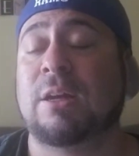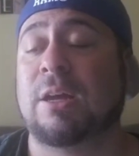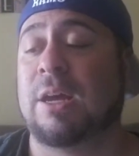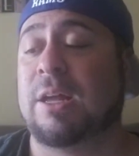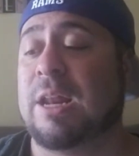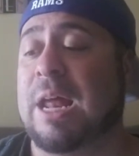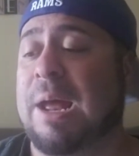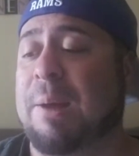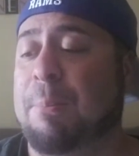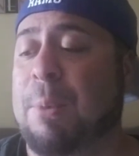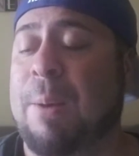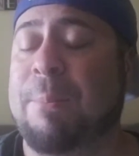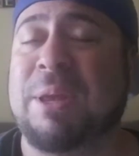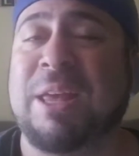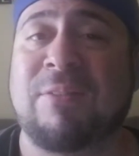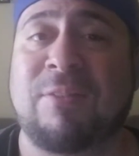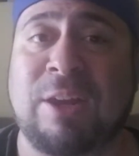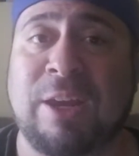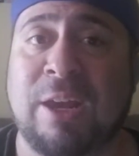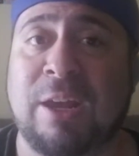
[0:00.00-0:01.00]
and I'm
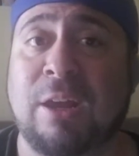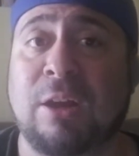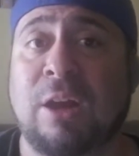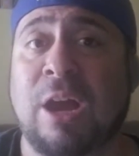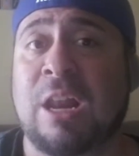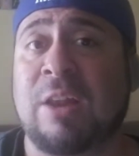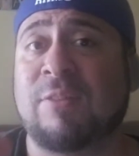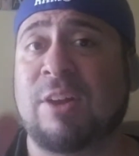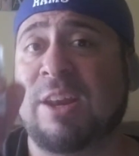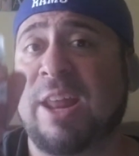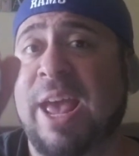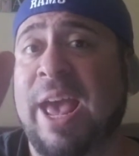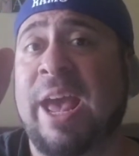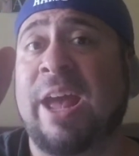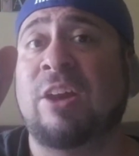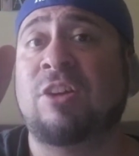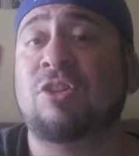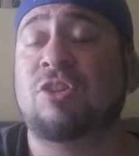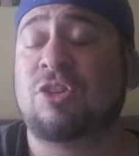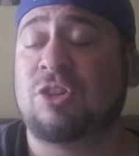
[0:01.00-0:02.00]
giving it kind of an
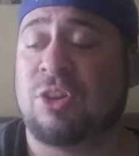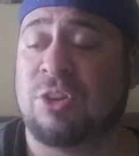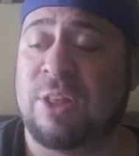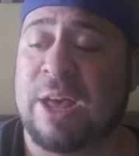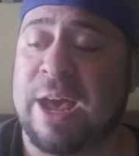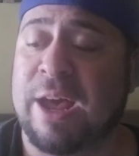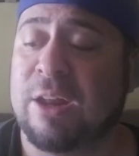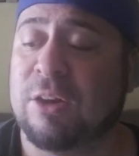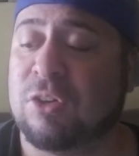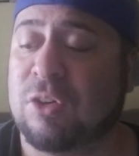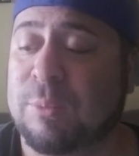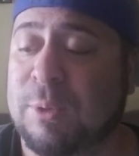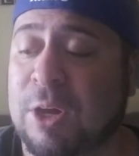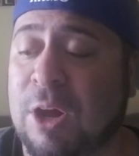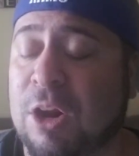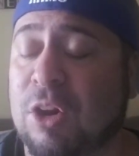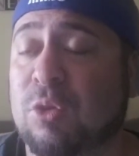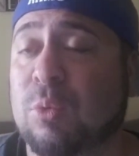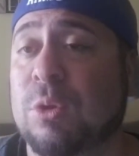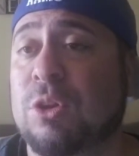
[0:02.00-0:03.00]
edge to that, to be
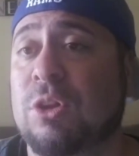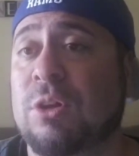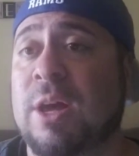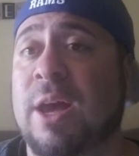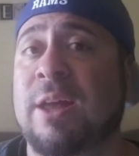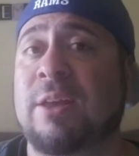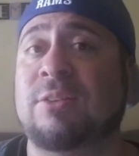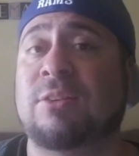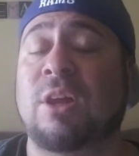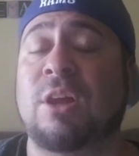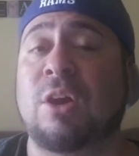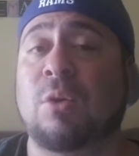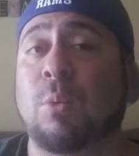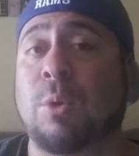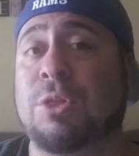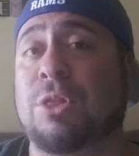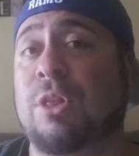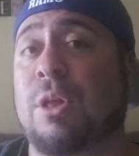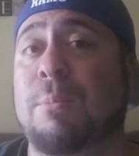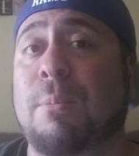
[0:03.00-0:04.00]
honest with you guys,
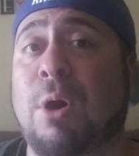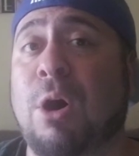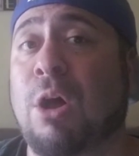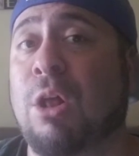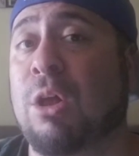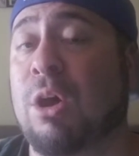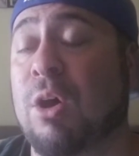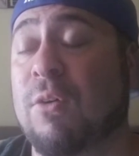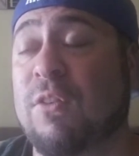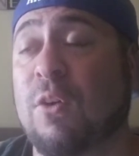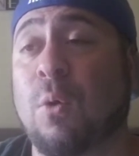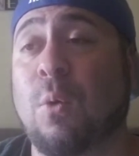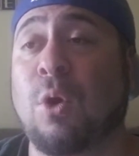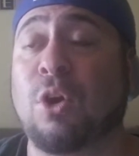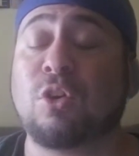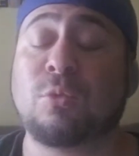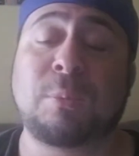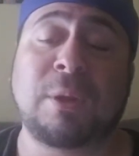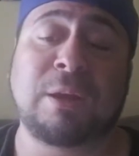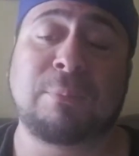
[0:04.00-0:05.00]
with Le Male, of
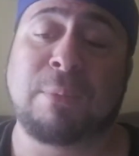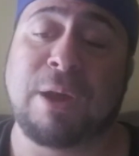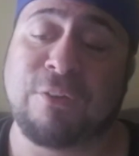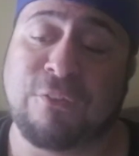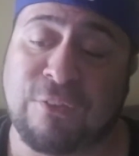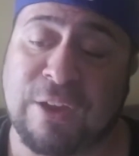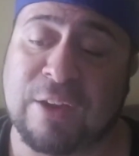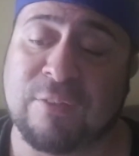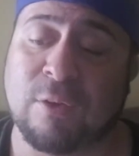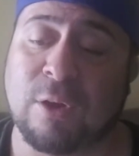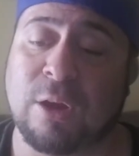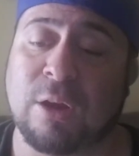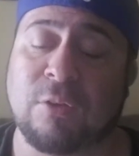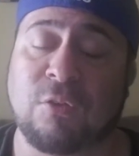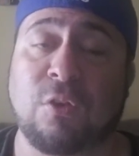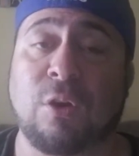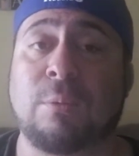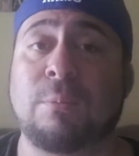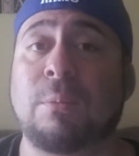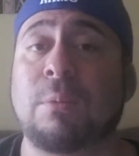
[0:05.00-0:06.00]
course, being my favorite
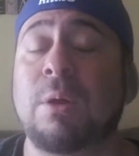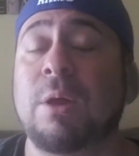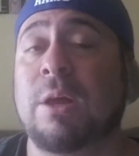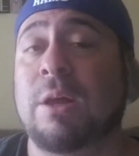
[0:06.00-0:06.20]
from